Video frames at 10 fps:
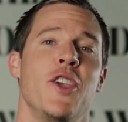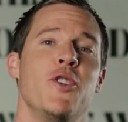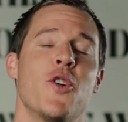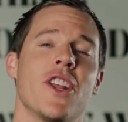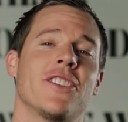
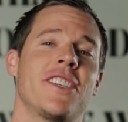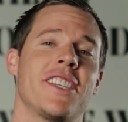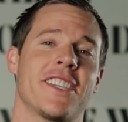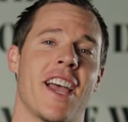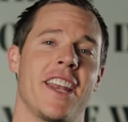You know what else is
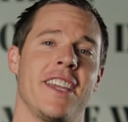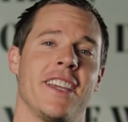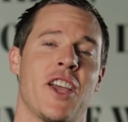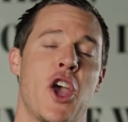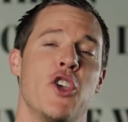exciting?
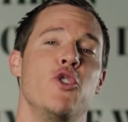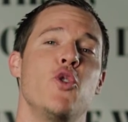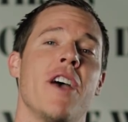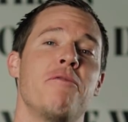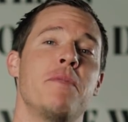
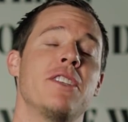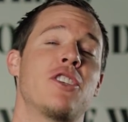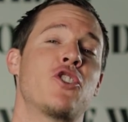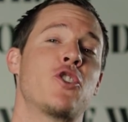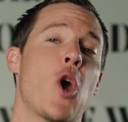You have been
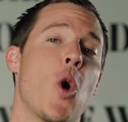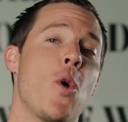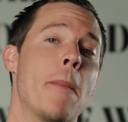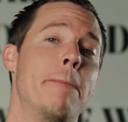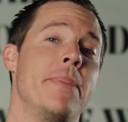
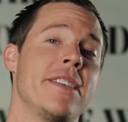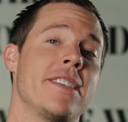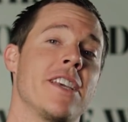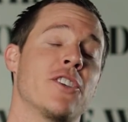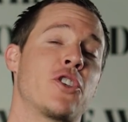so
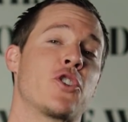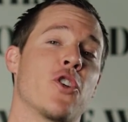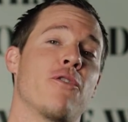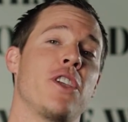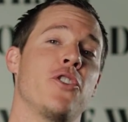busy
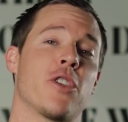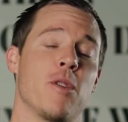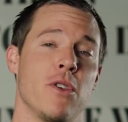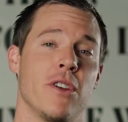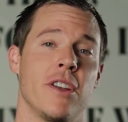serving your
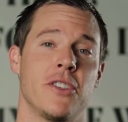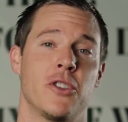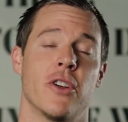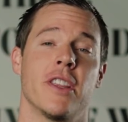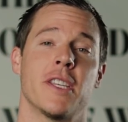communities
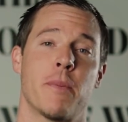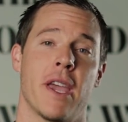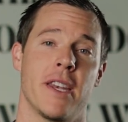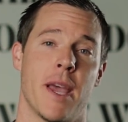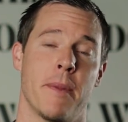during this
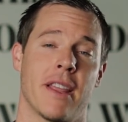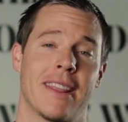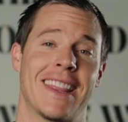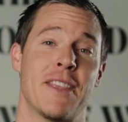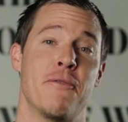
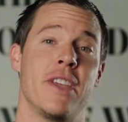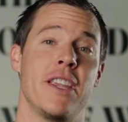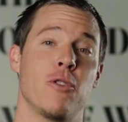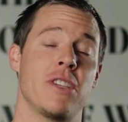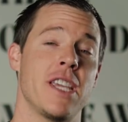pandemic that the
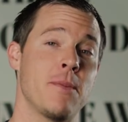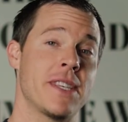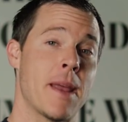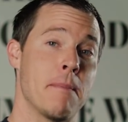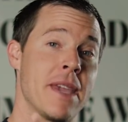video team
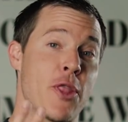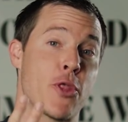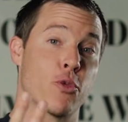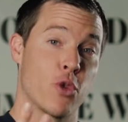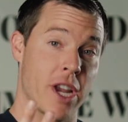sent me
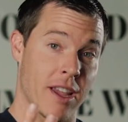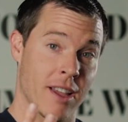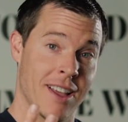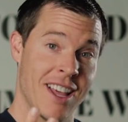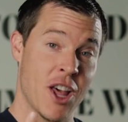three
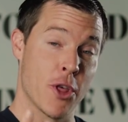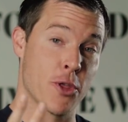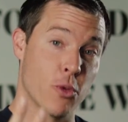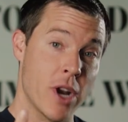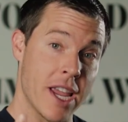
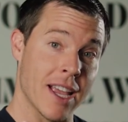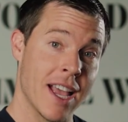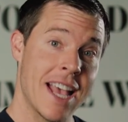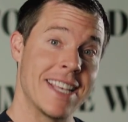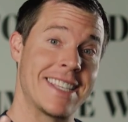
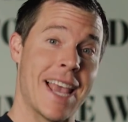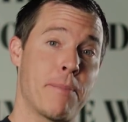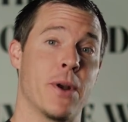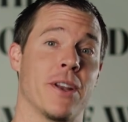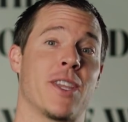
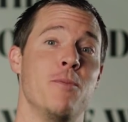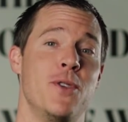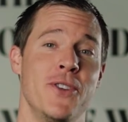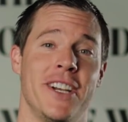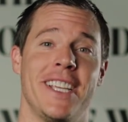separate
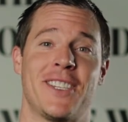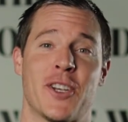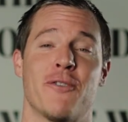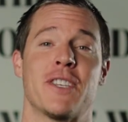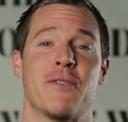community
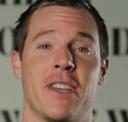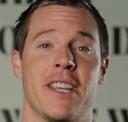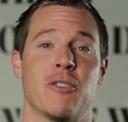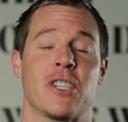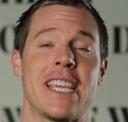service
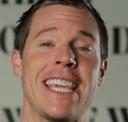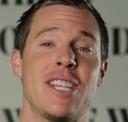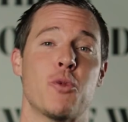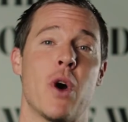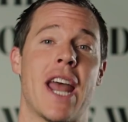videos,
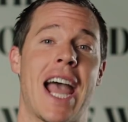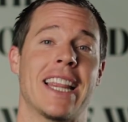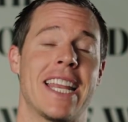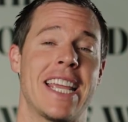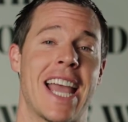each one
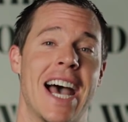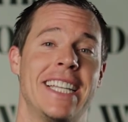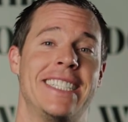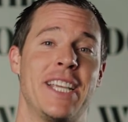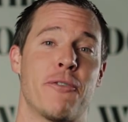highlighting a
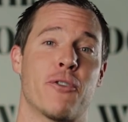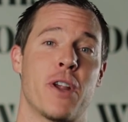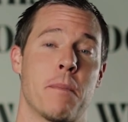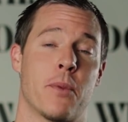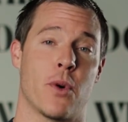
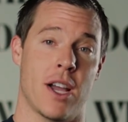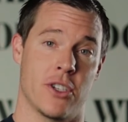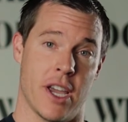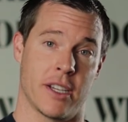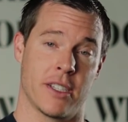different
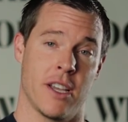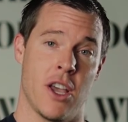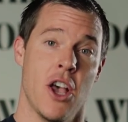project.